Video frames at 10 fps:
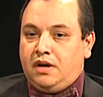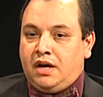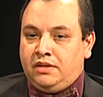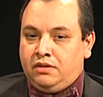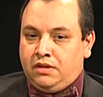
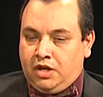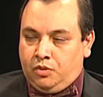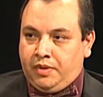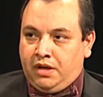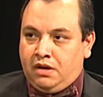either
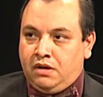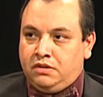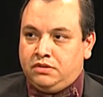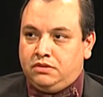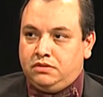
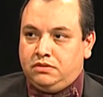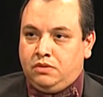LPRs